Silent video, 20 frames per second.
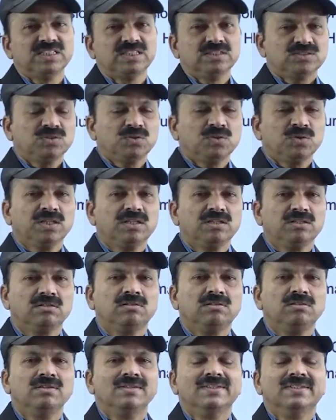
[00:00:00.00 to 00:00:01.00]
So
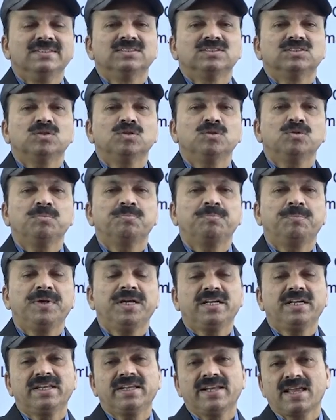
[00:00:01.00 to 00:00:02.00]
here, so
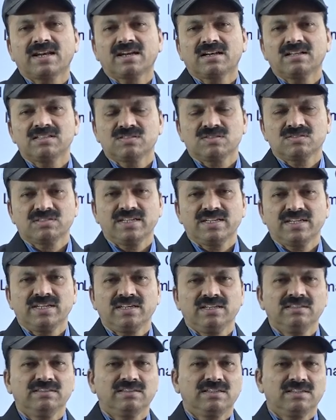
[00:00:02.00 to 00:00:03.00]
patriarchal
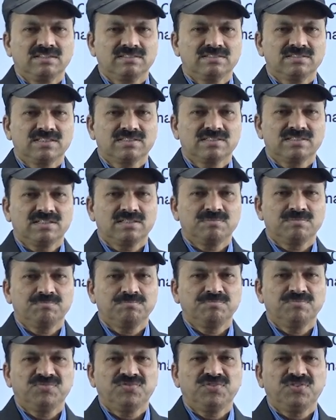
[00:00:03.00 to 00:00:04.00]
society that existed.
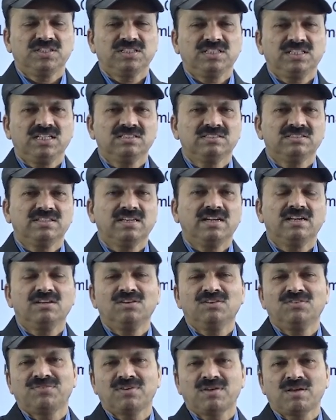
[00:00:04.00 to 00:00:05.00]
Father is the head
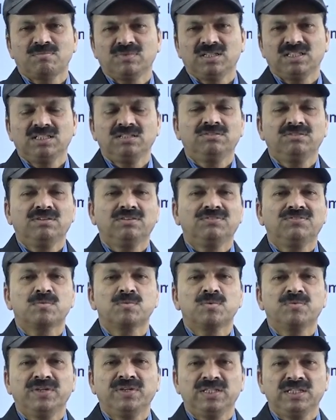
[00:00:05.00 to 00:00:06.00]
of family, even from
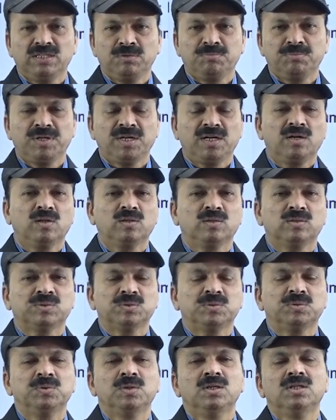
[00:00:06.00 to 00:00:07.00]
the Vedic period
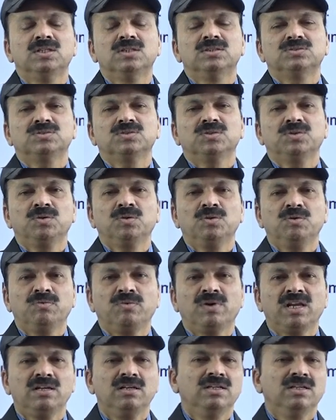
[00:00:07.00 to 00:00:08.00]
also. So you know
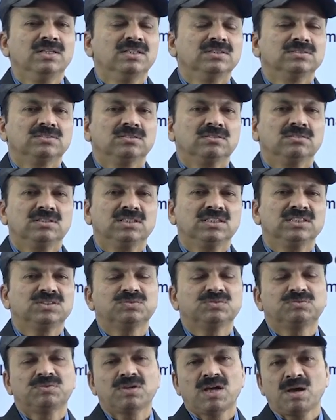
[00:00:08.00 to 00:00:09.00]
well, so
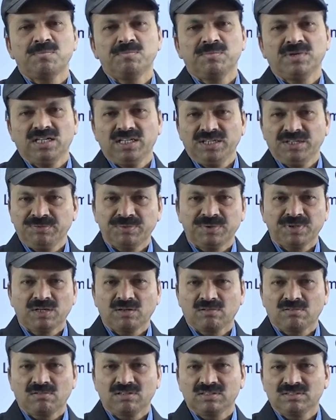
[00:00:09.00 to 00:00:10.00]
this family we
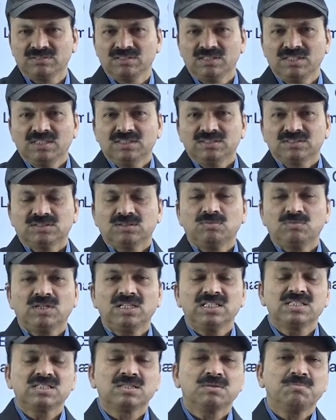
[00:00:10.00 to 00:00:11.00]
are called. So
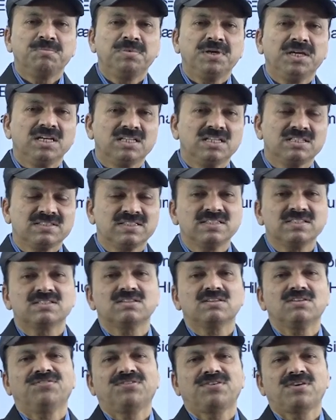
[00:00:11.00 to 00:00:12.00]
what is the basis
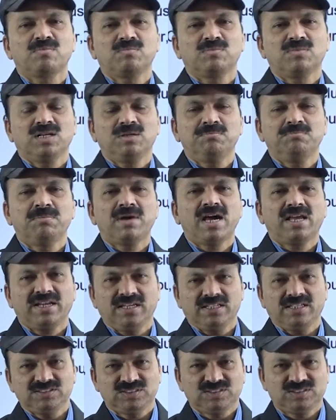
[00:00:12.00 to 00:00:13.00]
of family?
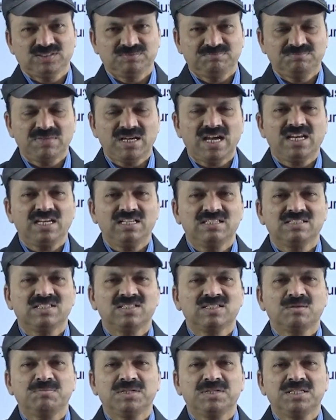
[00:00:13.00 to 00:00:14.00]
Marriage. Marriage
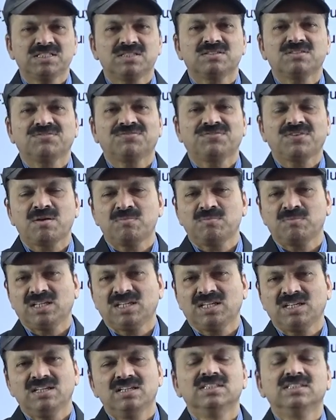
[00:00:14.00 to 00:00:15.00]
is the basis of
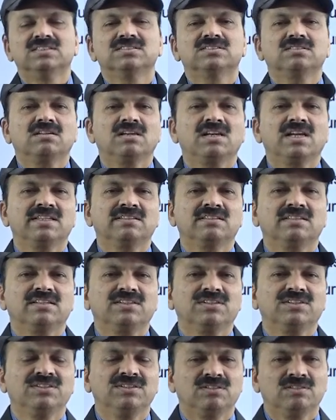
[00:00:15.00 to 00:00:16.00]
family. So like that
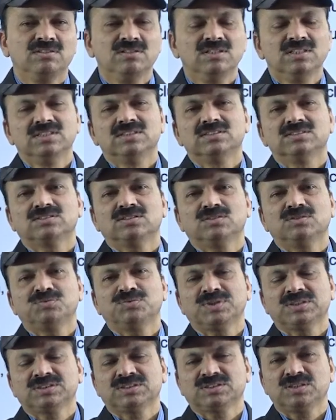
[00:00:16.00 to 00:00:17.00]
here, so
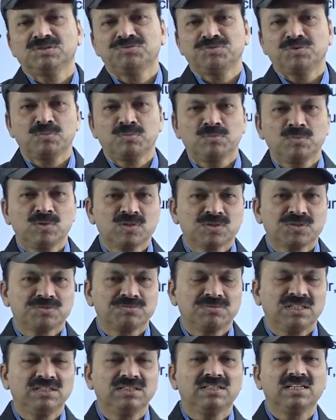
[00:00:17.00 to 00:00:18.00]
first and foremost
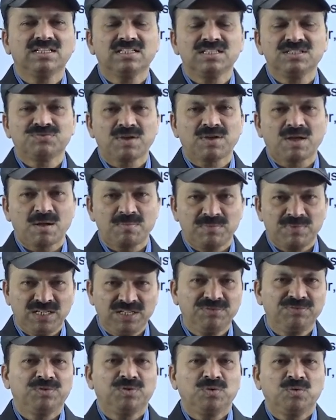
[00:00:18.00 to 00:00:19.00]
one that is
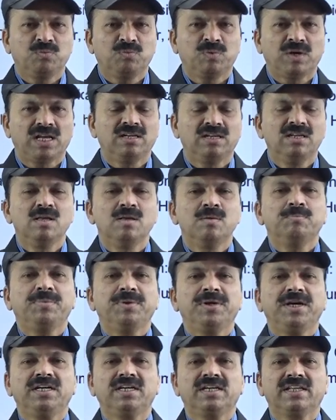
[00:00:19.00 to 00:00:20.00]
family we know well.
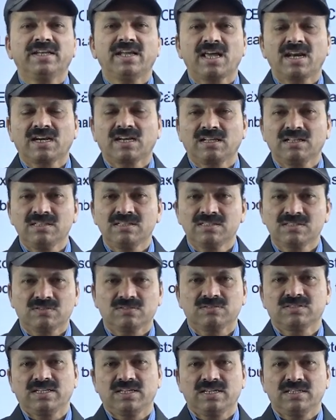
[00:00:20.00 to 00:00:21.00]
Patriarchal
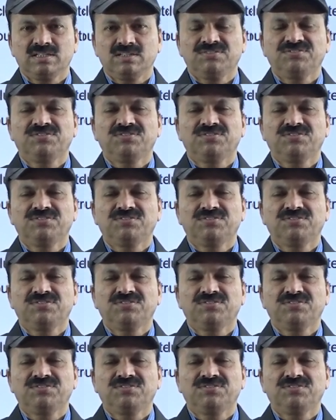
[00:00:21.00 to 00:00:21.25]
society.